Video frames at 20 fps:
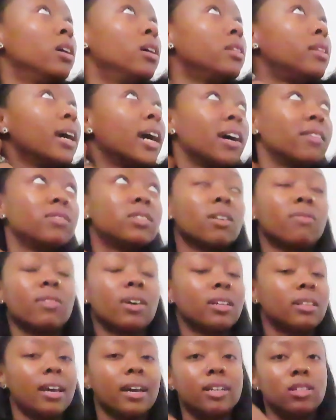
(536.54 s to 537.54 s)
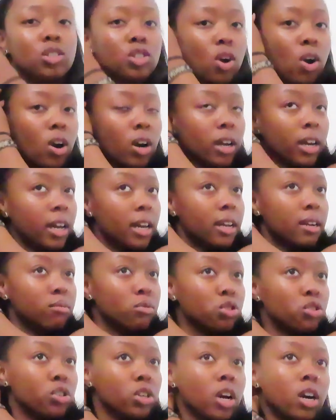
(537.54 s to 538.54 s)
they have stuff like that in Target. I'm
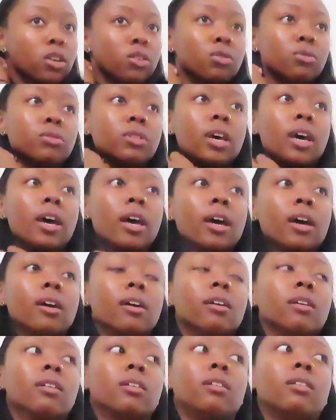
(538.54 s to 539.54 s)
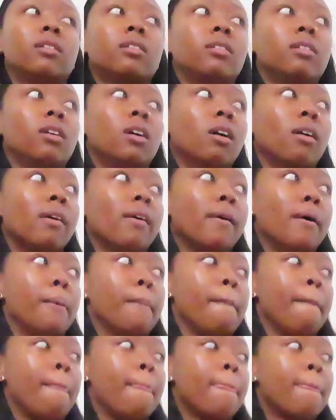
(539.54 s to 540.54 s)
sure y'all know that.
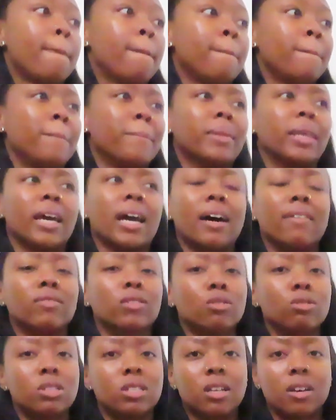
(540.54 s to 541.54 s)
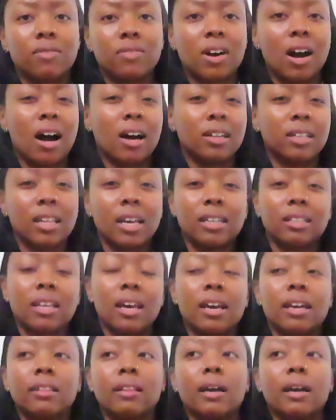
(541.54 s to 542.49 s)
Um, they have little stuff kind of like that in